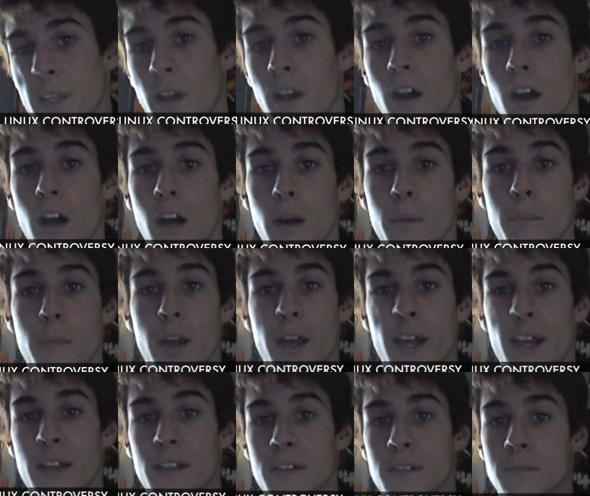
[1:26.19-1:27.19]
Um,
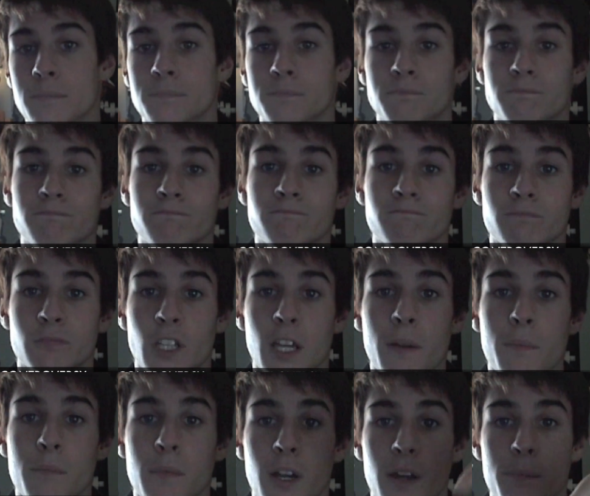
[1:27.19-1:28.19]
and
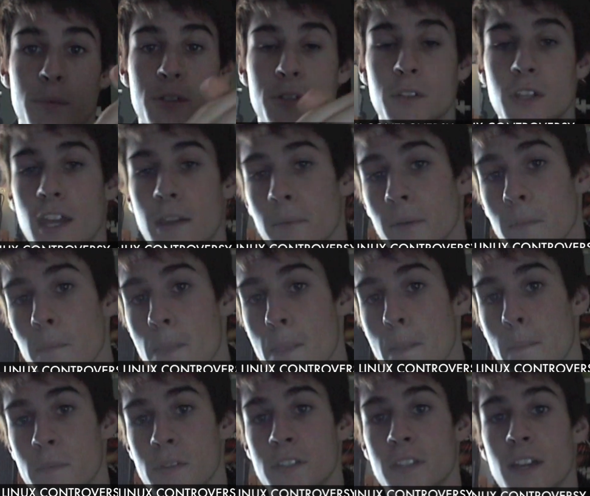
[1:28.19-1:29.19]
yeah, I'm Mr. Gamer.
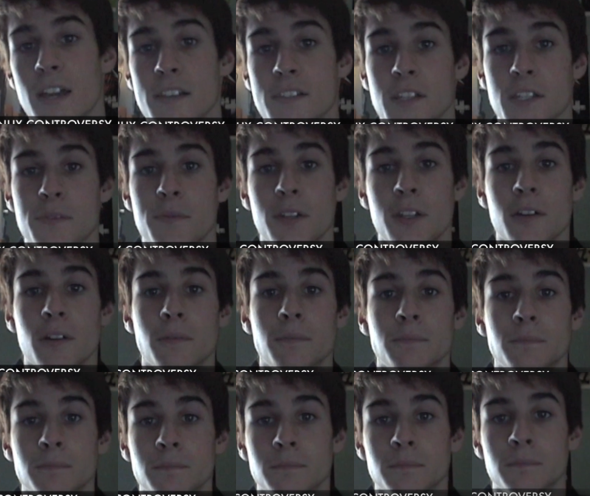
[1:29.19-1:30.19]
See you guys next
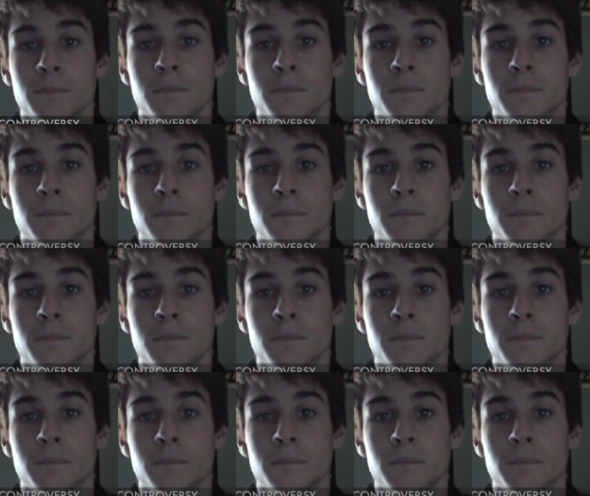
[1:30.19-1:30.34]
video.